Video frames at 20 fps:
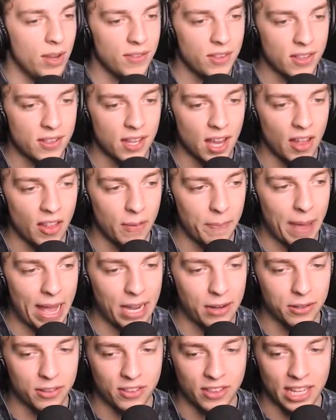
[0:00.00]
We have to start the
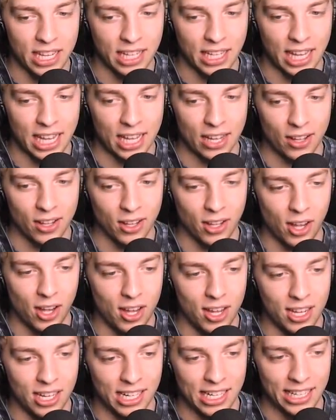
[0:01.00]
backwards thing, like,
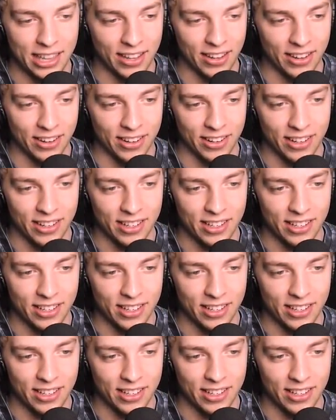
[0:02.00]
early, though.